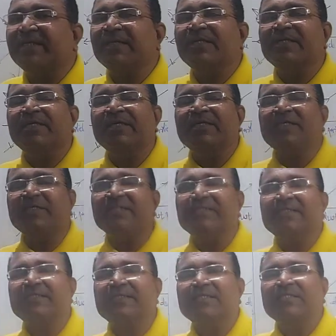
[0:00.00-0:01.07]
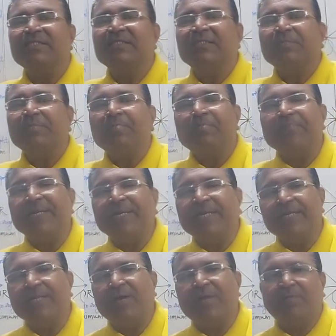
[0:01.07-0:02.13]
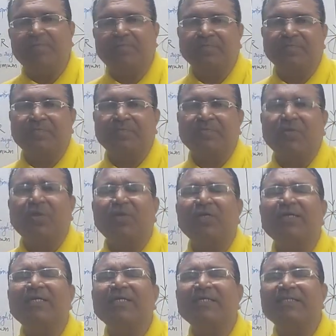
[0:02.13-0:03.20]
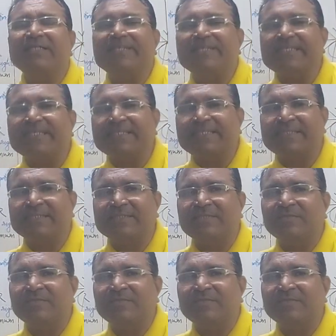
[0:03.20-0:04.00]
color is minimum, or it is least.